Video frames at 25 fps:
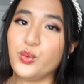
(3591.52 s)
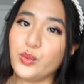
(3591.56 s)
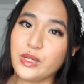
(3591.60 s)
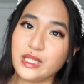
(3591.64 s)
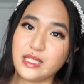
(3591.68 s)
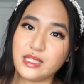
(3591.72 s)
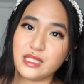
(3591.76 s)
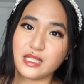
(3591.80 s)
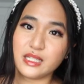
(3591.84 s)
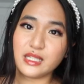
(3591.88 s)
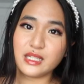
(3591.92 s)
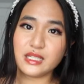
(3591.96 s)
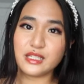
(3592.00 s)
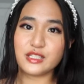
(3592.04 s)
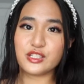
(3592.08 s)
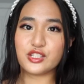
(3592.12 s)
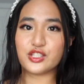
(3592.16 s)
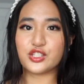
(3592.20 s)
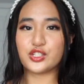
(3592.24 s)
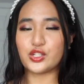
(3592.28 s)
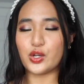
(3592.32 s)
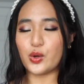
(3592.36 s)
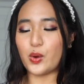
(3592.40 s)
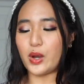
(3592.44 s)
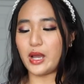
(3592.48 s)
We didn't,
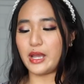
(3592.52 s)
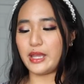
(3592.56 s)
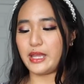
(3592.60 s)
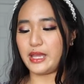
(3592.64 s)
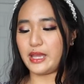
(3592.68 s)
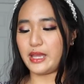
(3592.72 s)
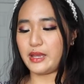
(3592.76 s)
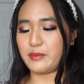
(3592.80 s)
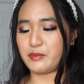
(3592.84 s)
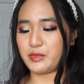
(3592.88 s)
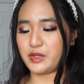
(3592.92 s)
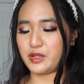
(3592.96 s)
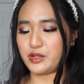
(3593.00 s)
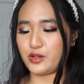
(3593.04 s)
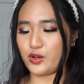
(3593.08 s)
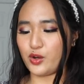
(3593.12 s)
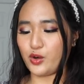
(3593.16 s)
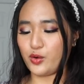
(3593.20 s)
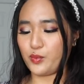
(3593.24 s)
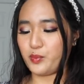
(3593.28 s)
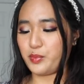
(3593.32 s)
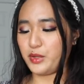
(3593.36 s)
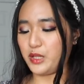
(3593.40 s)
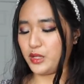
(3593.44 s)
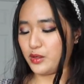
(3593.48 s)
so I am gonna
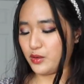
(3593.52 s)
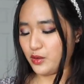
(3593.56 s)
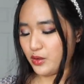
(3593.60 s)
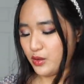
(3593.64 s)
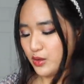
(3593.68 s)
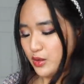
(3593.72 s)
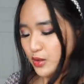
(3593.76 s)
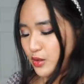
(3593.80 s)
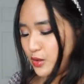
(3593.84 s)
open